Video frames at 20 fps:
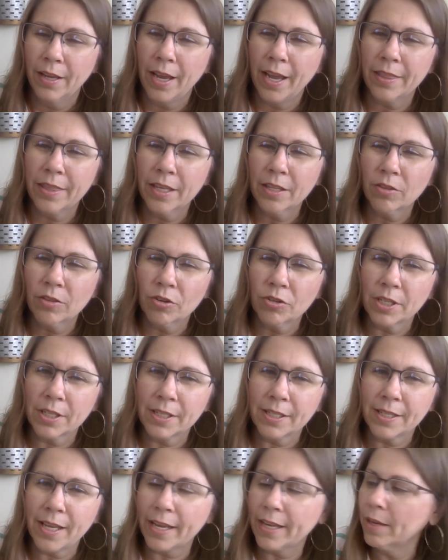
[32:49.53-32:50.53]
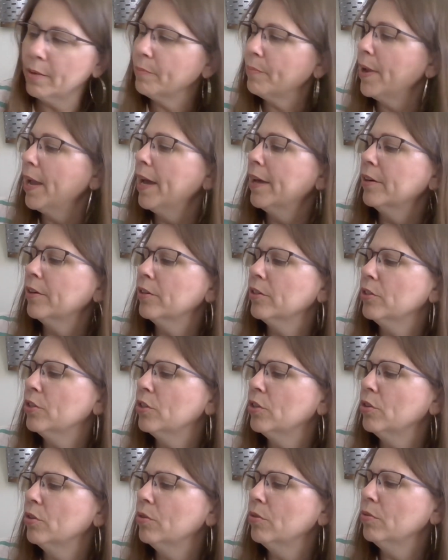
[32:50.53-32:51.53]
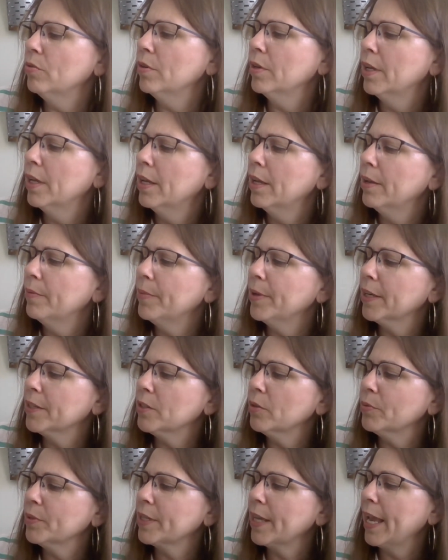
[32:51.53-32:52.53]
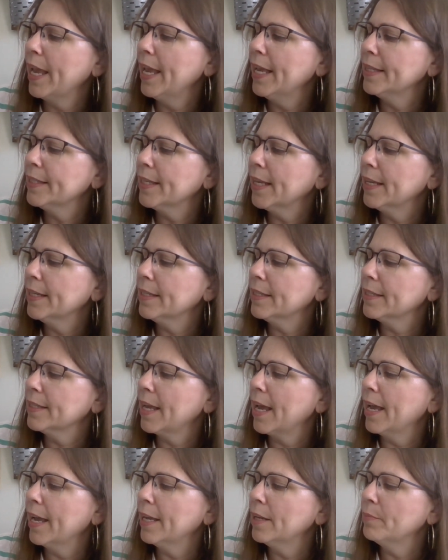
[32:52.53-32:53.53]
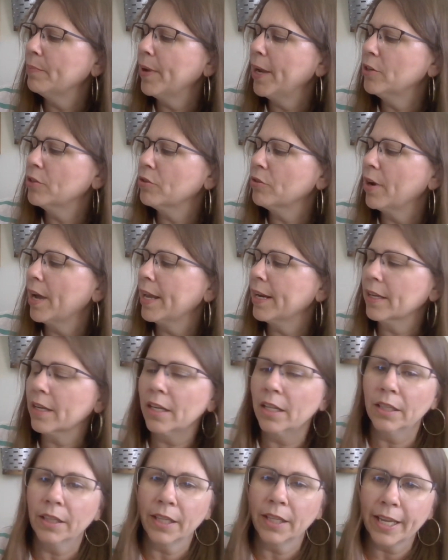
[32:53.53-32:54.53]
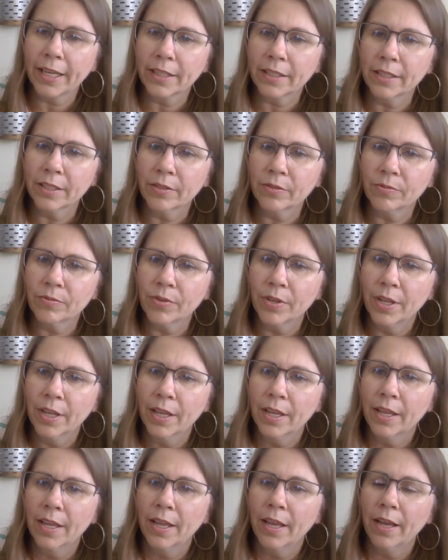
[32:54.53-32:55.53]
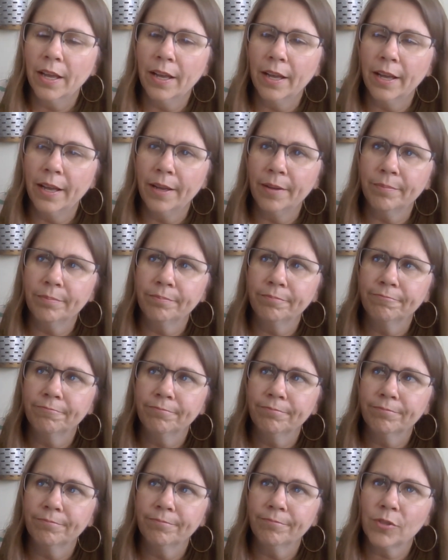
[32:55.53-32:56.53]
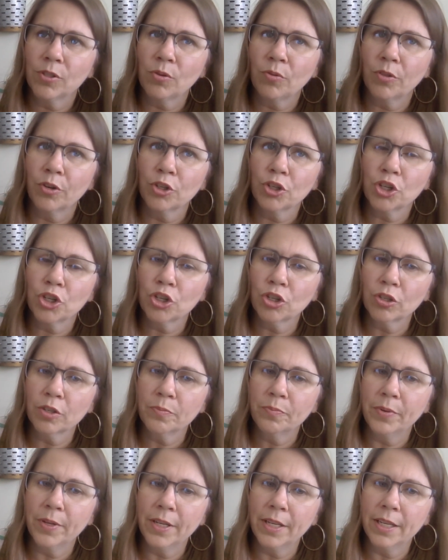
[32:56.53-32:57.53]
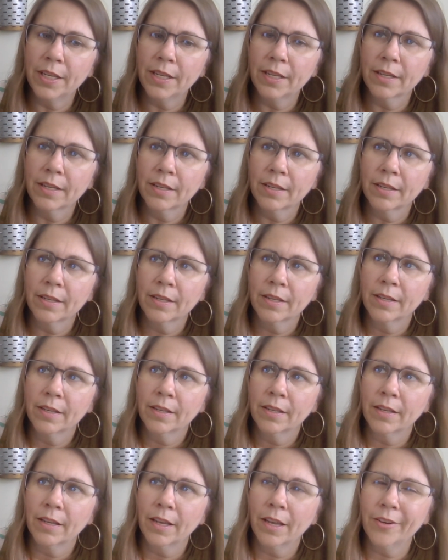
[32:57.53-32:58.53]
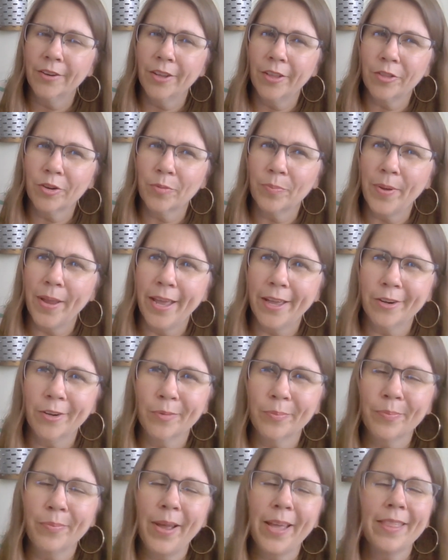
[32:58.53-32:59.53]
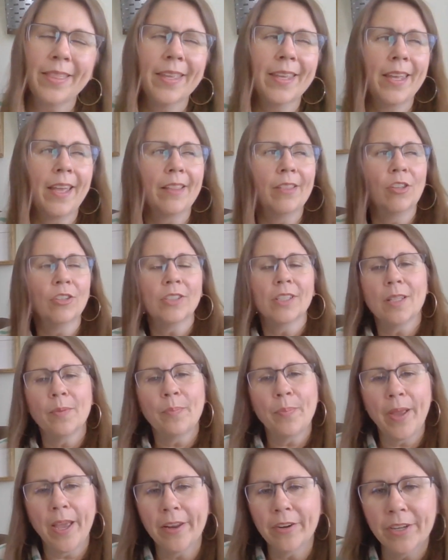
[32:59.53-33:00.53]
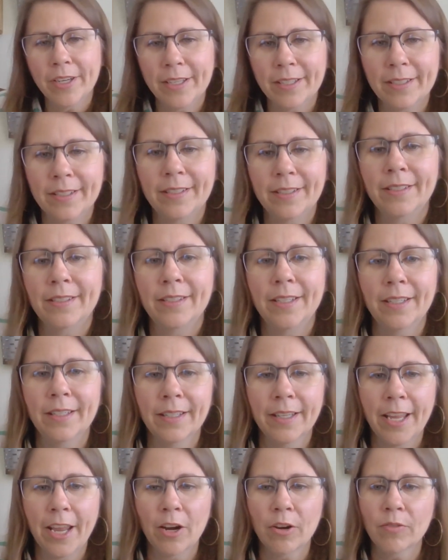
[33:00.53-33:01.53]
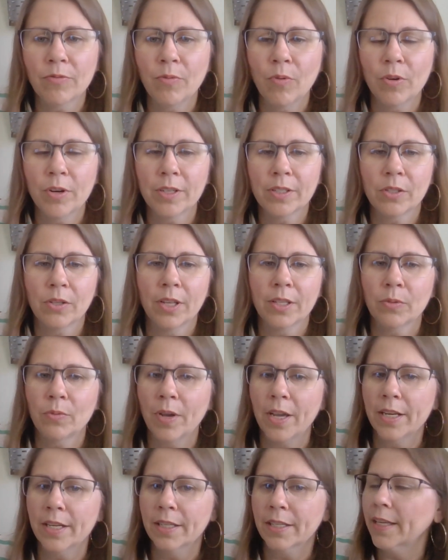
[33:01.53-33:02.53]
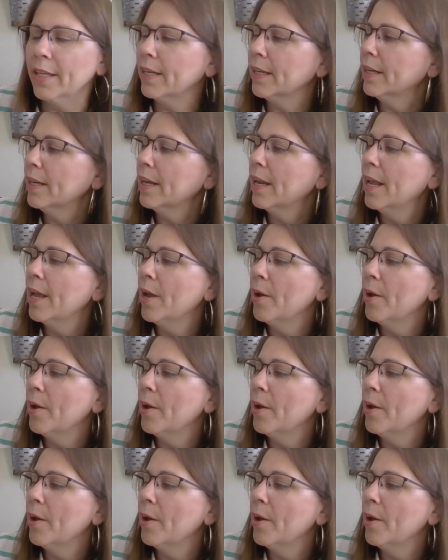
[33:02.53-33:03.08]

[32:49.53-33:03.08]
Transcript: I think there's a second pattern too, because it was a hands-on design, patriotic collective. So there should be another pattern. I think I looked at the pattern and didn't care for it, so that's why I didn't get it.